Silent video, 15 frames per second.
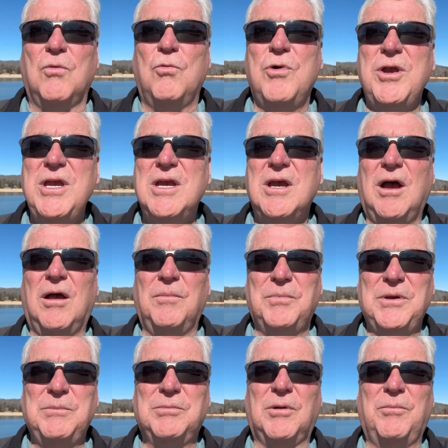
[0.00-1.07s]
We help
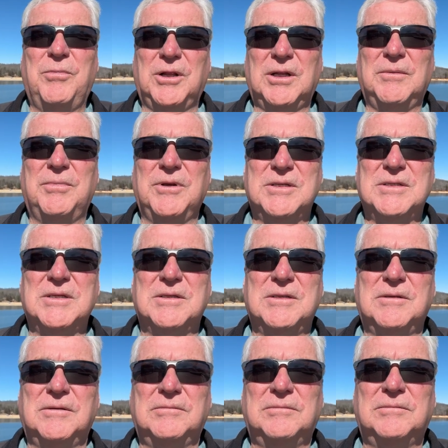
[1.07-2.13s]
people build a business.